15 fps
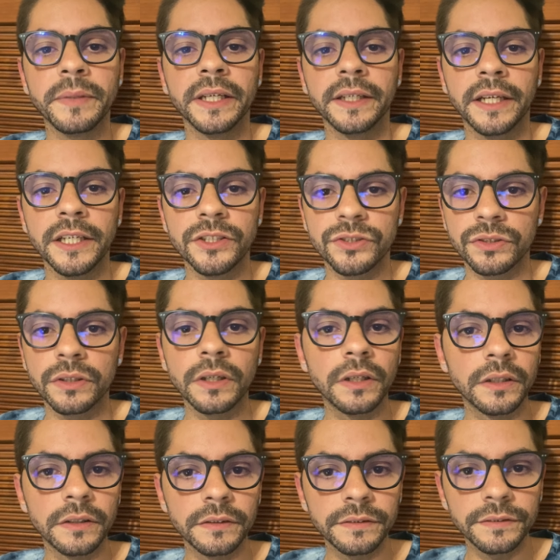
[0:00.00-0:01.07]
medication
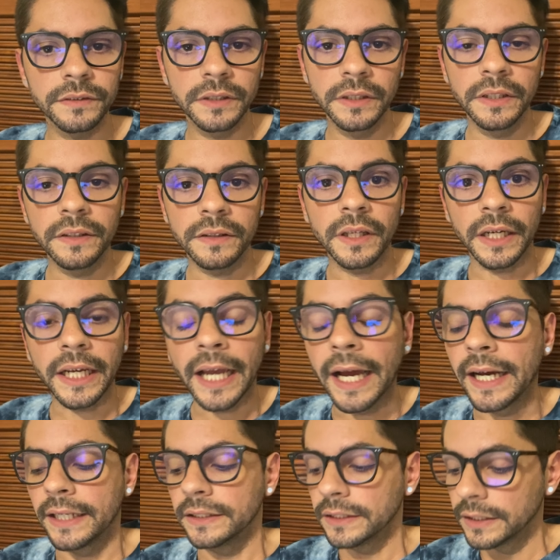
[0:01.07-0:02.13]
of that I
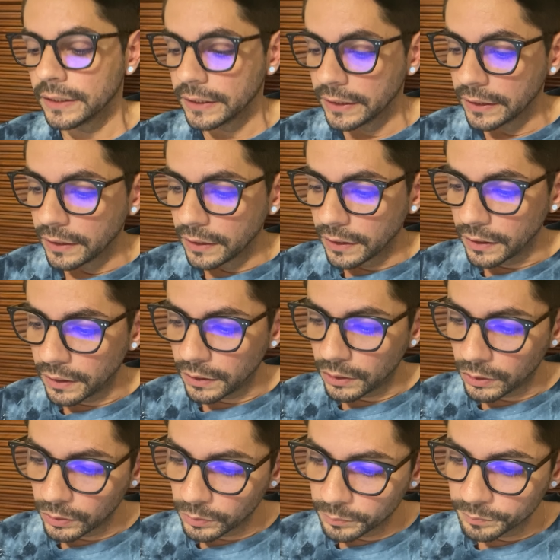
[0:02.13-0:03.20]
had.
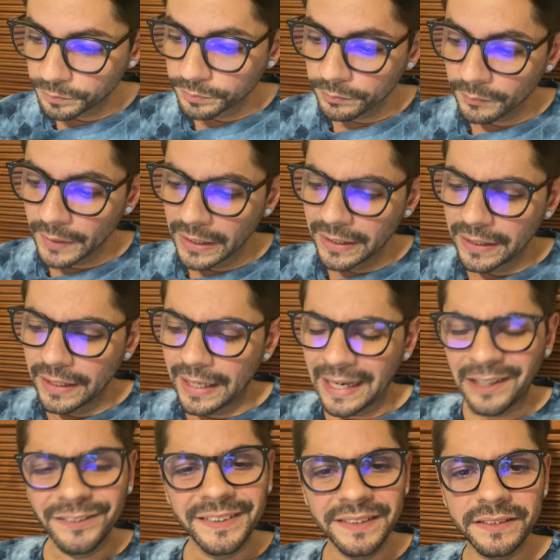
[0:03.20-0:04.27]
Um,
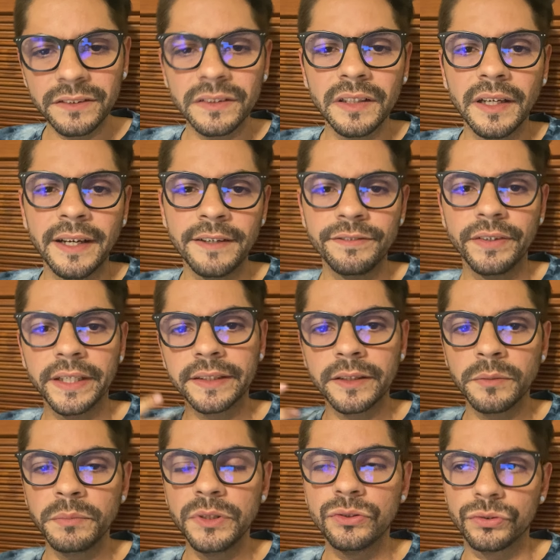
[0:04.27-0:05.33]
how this
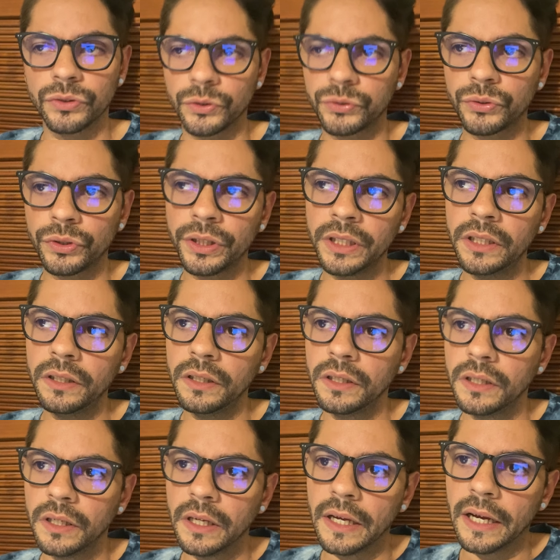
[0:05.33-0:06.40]
affected me socially.
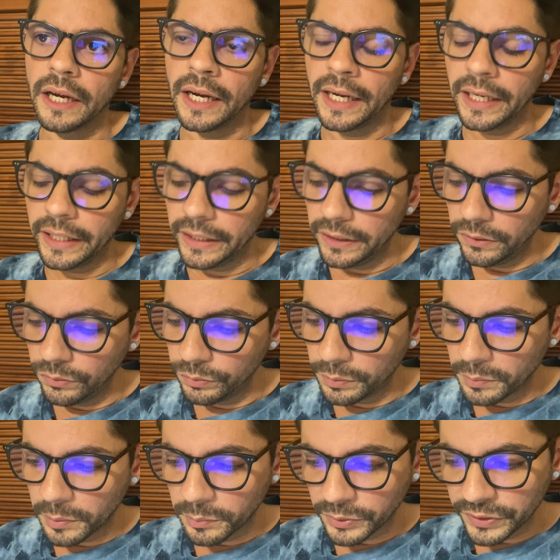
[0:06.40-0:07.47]
I
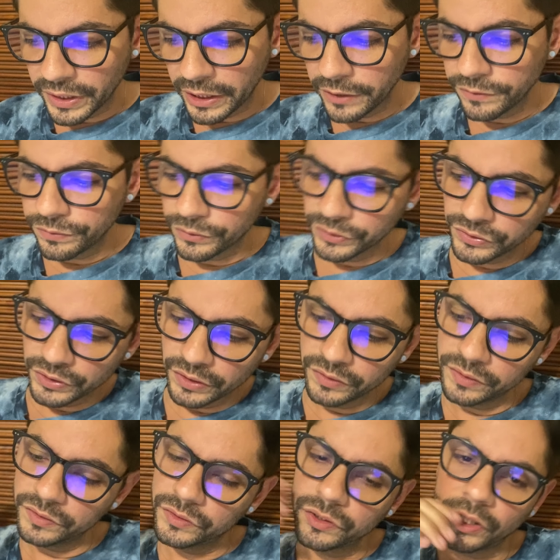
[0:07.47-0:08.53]
remember that I
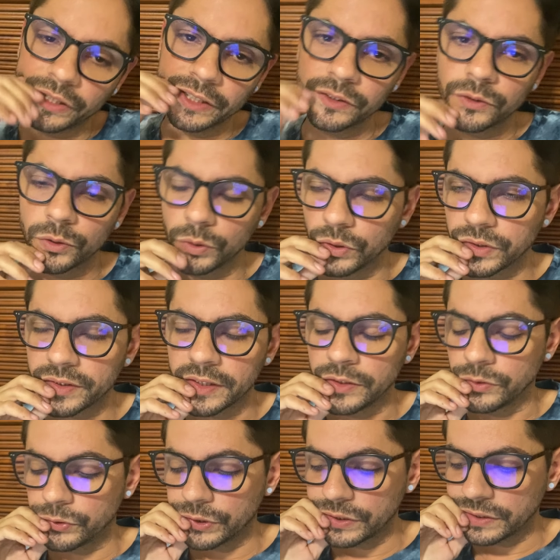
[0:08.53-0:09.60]
started to lose
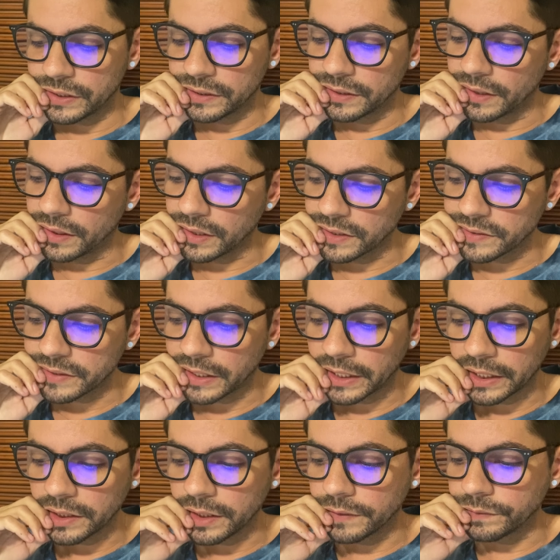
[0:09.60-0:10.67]
interest in the things that
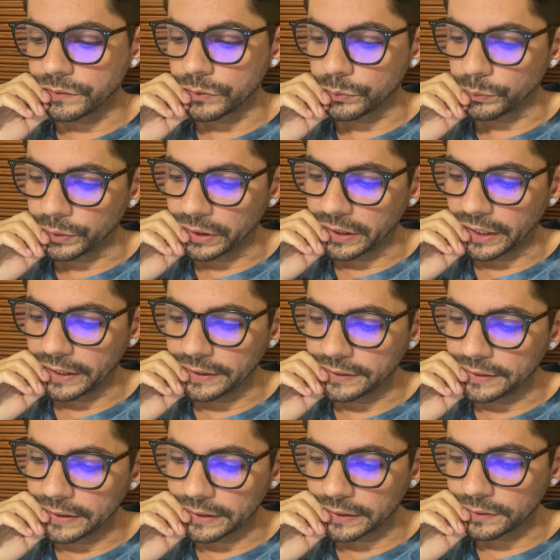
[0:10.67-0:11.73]
I loved doing. I
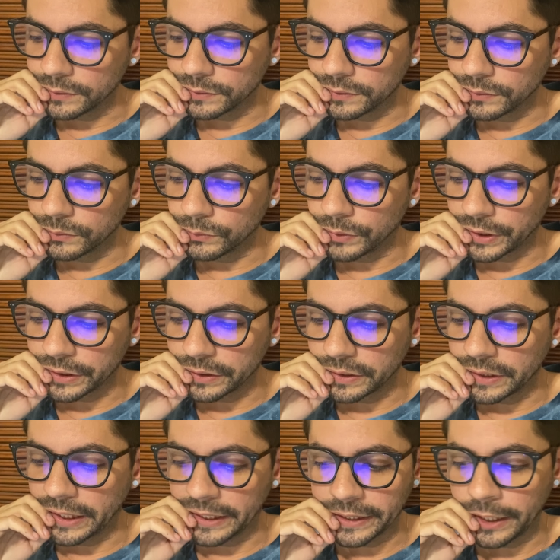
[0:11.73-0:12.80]
didn't
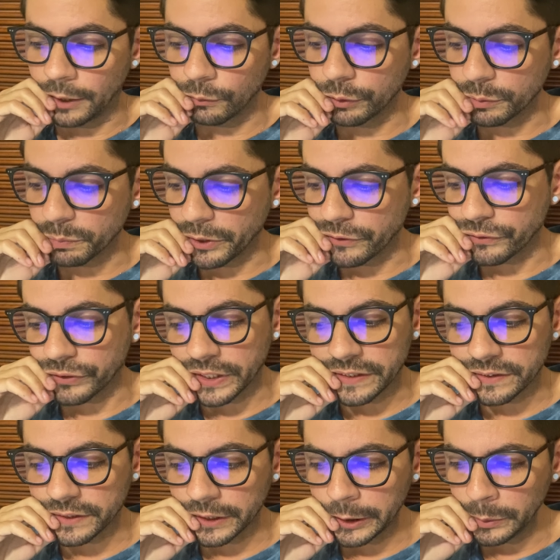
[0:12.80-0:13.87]
wanna hang out with my
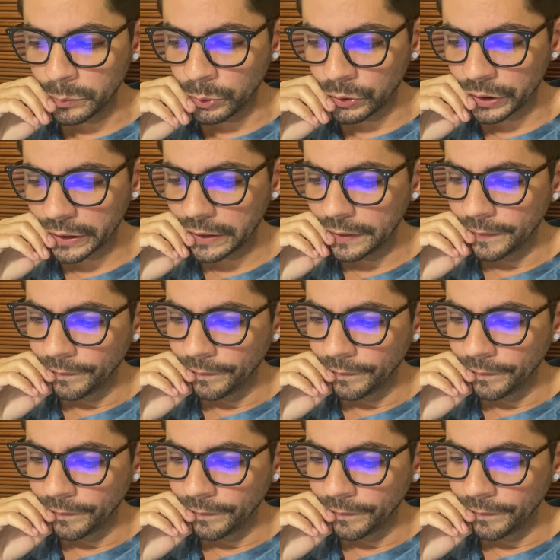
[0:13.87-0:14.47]
friends anymore.